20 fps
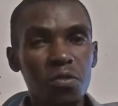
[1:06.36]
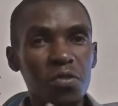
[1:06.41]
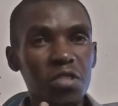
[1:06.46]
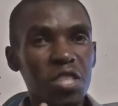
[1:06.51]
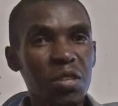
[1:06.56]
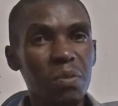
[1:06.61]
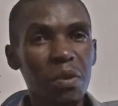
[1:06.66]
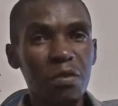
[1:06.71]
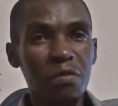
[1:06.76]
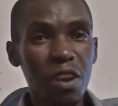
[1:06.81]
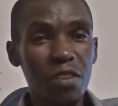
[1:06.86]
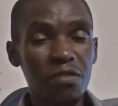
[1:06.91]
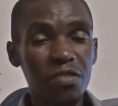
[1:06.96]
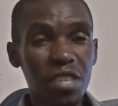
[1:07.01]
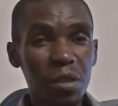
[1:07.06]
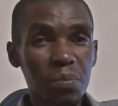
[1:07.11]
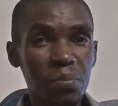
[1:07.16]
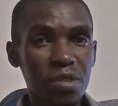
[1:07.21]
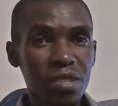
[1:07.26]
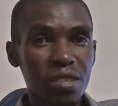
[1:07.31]
So my
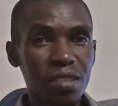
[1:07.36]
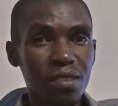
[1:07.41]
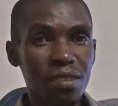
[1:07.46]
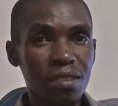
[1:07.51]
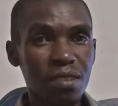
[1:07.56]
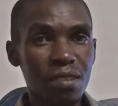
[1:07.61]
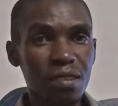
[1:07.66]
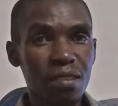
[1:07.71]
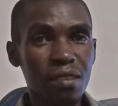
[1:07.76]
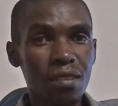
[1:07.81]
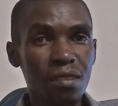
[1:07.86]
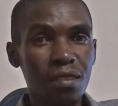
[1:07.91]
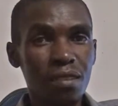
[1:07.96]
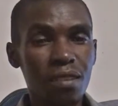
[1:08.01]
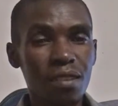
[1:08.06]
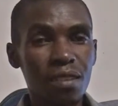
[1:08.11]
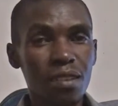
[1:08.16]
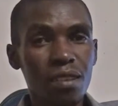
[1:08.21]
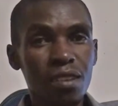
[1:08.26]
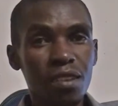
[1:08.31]
5 tips
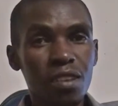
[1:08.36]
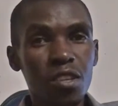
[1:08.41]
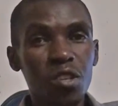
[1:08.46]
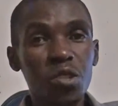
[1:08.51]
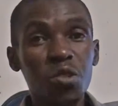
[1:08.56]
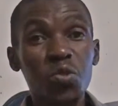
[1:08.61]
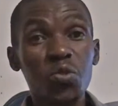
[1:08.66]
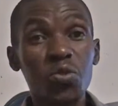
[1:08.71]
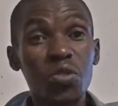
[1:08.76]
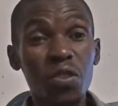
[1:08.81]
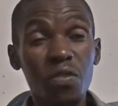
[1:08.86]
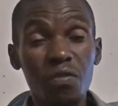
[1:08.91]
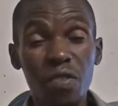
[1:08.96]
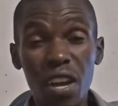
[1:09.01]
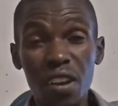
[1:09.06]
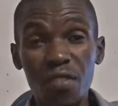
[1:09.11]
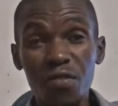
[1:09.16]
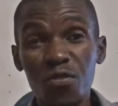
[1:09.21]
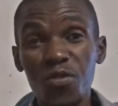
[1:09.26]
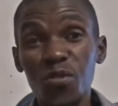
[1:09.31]
to
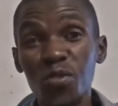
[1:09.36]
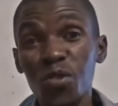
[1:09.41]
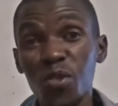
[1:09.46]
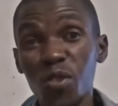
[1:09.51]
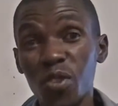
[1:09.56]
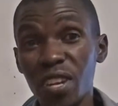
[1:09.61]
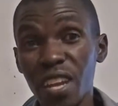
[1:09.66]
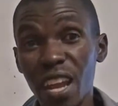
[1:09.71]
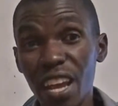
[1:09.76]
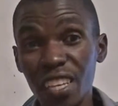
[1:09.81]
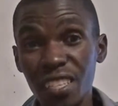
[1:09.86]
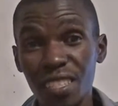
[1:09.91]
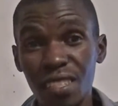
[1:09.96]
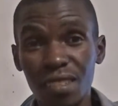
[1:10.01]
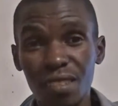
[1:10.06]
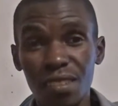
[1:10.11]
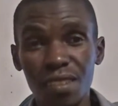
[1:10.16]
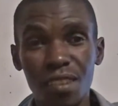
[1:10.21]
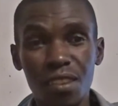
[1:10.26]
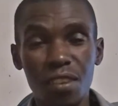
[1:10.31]
survive your
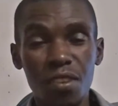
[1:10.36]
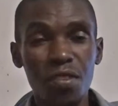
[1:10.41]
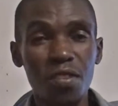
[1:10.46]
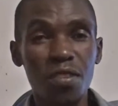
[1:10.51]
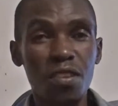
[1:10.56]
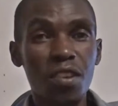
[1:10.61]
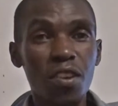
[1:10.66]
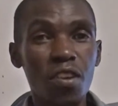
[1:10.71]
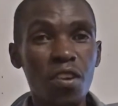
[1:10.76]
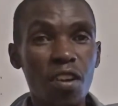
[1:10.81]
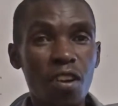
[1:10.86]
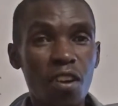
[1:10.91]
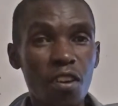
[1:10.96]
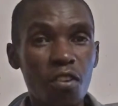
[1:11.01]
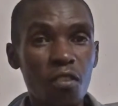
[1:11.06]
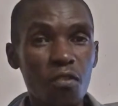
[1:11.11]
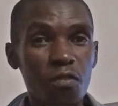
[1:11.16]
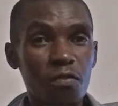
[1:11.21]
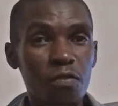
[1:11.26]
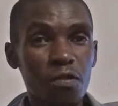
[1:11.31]
next
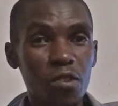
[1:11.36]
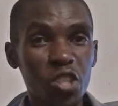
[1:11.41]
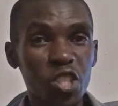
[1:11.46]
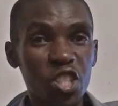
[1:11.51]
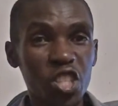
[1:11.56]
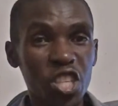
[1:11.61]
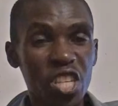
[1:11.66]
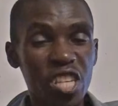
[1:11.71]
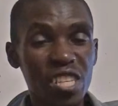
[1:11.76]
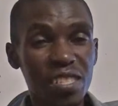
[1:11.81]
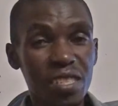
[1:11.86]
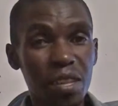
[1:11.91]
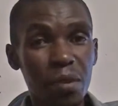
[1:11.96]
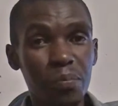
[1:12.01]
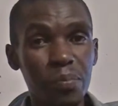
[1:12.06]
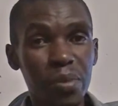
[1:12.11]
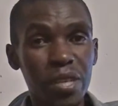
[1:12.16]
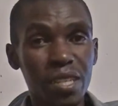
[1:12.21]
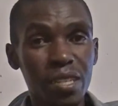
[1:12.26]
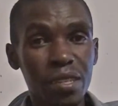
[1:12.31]
Fochini
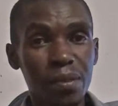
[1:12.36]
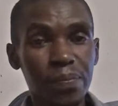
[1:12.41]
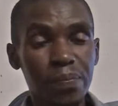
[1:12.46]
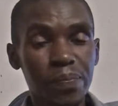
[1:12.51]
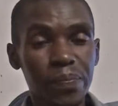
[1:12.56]
stampede.